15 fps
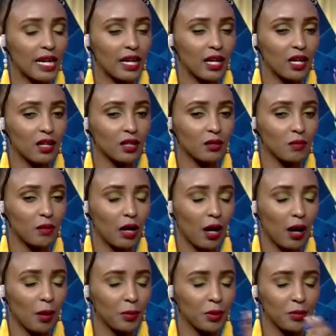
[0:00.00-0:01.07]
like
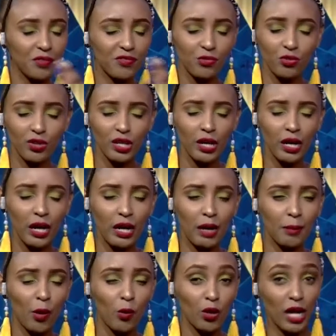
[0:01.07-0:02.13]
imefungika
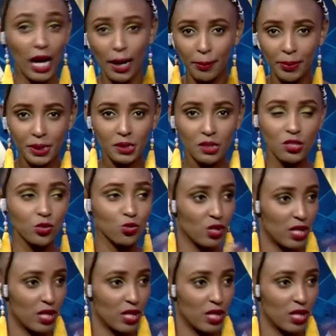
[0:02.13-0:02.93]
ama what happens